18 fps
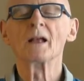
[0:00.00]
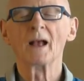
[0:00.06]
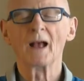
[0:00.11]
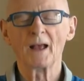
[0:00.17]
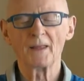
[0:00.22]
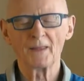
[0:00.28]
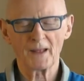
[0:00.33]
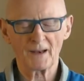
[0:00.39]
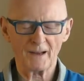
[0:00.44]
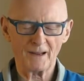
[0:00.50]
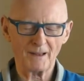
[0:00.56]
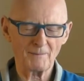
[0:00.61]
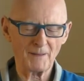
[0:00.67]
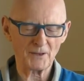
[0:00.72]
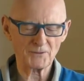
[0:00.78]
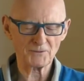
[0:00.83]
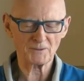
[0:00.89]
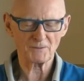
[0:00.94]
And then I
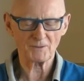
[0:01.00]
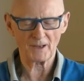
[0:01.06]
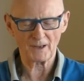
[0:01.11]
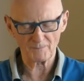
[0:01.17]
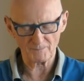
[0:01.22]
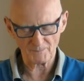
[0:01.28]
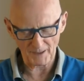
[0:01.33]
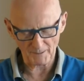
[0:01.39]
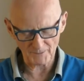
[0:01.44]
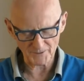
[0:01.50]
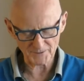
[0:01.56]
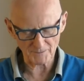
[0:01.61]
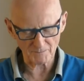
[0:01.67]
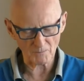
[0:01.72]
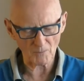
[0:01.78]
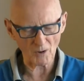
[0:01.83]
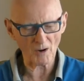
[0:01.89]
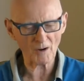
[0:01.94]
imagine I'm able to
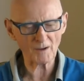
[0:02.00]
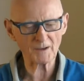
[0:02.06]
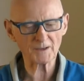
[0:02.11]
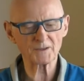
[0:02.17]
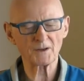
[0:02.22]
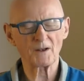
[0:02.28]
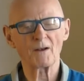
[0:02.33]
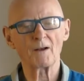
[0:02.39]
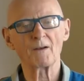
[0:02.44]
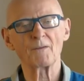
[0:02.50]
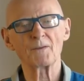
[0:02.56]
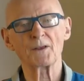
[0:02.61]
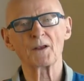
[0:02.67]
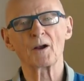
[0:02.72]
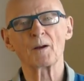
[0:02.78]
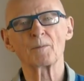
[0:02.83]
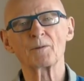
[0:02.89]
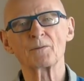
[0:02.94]
mark it on the
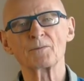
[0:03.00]
upper